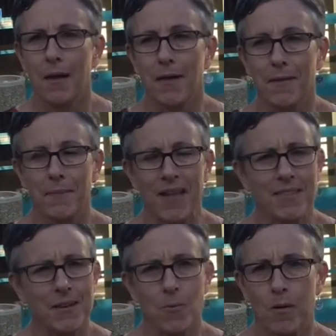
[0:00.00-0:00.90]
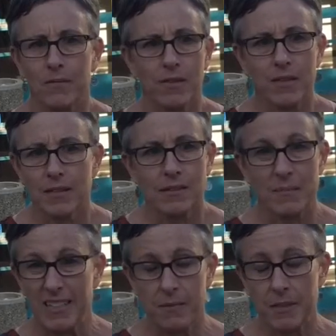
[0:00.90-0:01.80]
I think one of the things
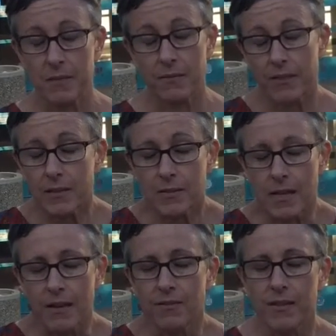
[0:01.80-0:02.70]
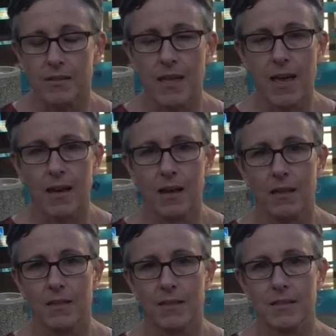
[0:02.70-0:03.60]
that makes me feel safe is that
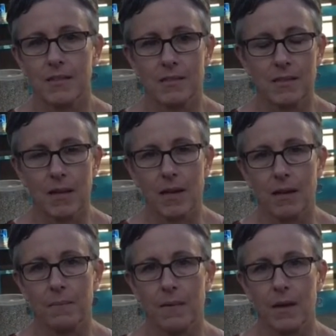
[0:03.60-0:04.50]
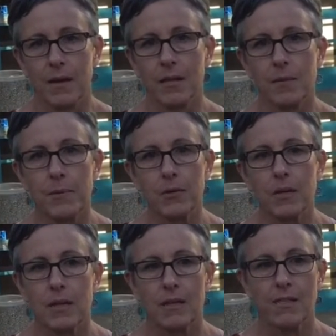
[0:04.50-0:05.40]
this is a
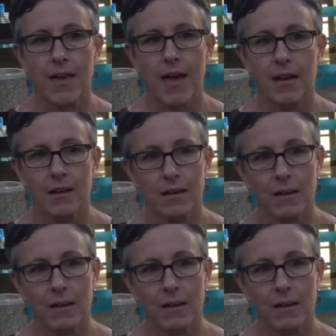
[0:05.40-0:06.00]
community that